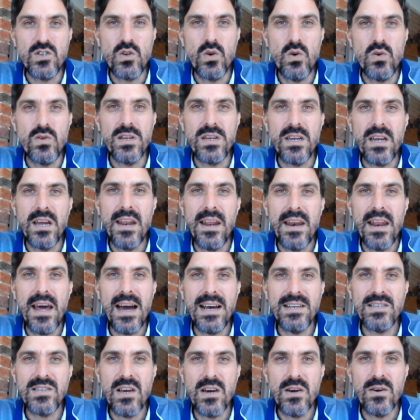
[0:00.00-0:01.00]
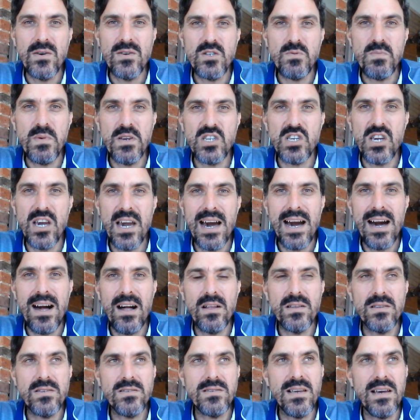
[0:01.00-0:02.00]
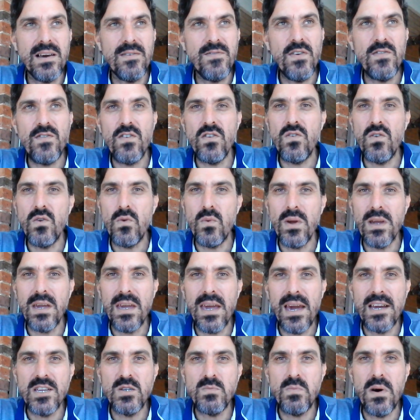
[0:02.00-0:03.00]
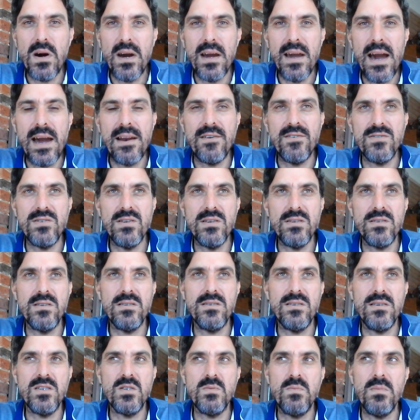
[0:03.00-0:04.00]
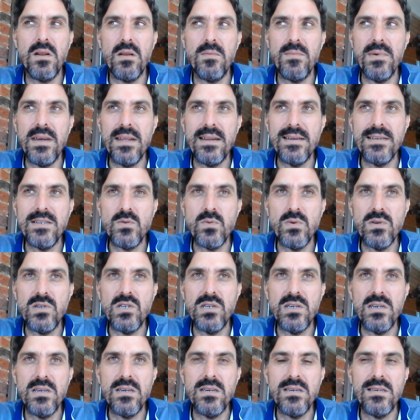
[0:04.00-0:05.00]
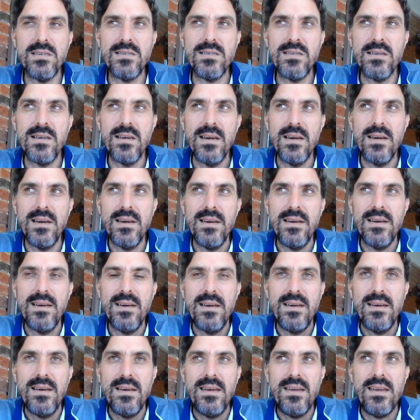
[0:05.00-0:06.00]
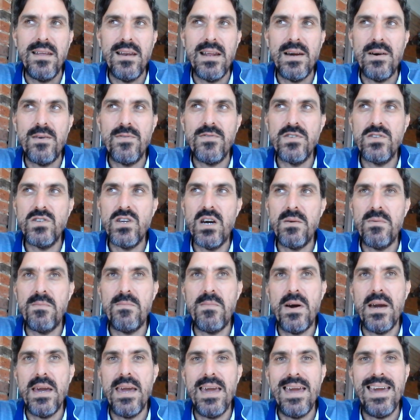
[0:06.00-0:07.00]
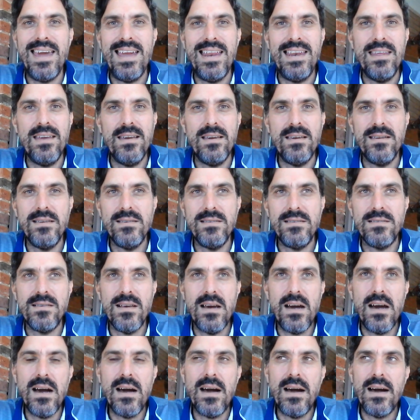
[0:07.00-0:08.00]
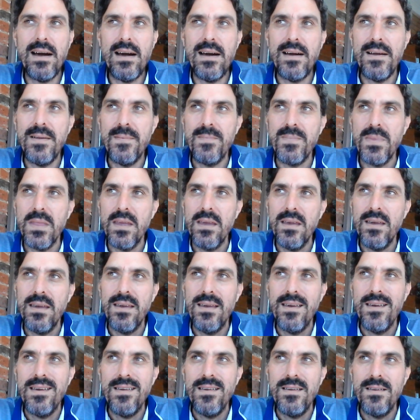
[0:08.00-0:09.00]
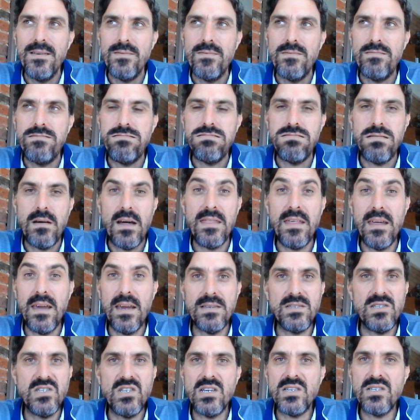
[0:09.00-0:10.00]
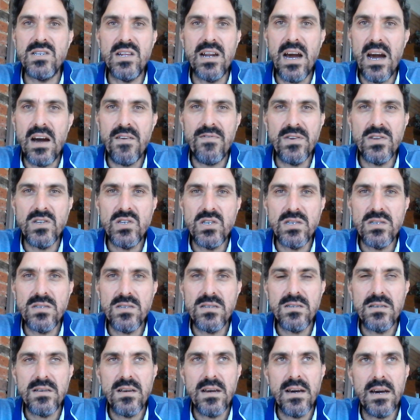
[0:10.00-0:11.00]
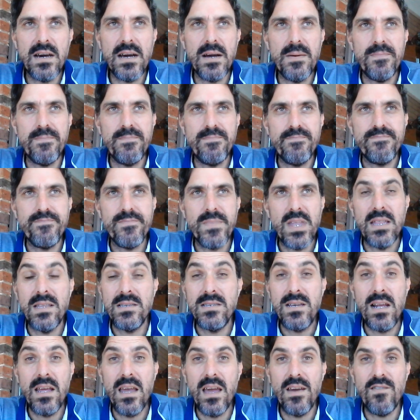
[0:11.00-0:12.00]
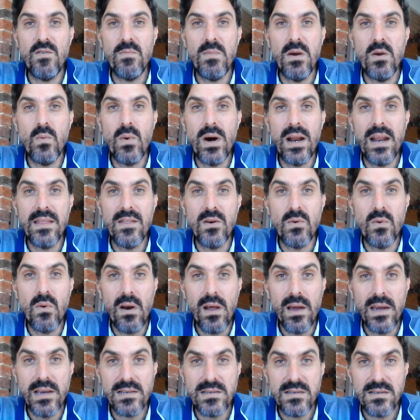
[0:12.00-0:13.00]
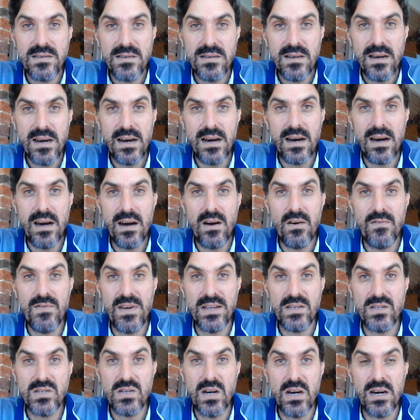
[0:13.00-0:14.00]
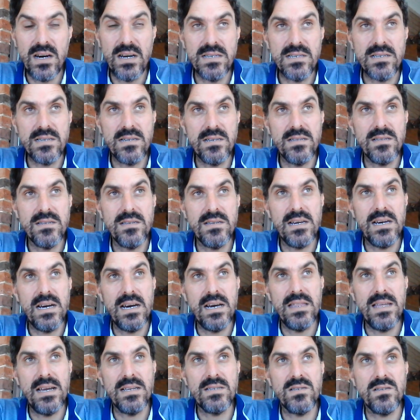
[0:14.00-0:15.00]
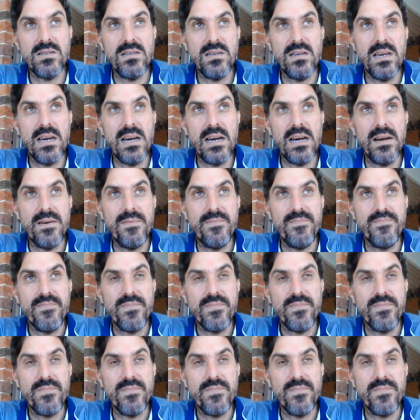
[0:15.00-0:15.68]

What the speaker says: called a Canonazo Especial. It's 52 ring gauge by 166 millimeters, which is, off the top of my head, is I think it's 6.5 inches. And there's only ever been one other release of that size, and that's the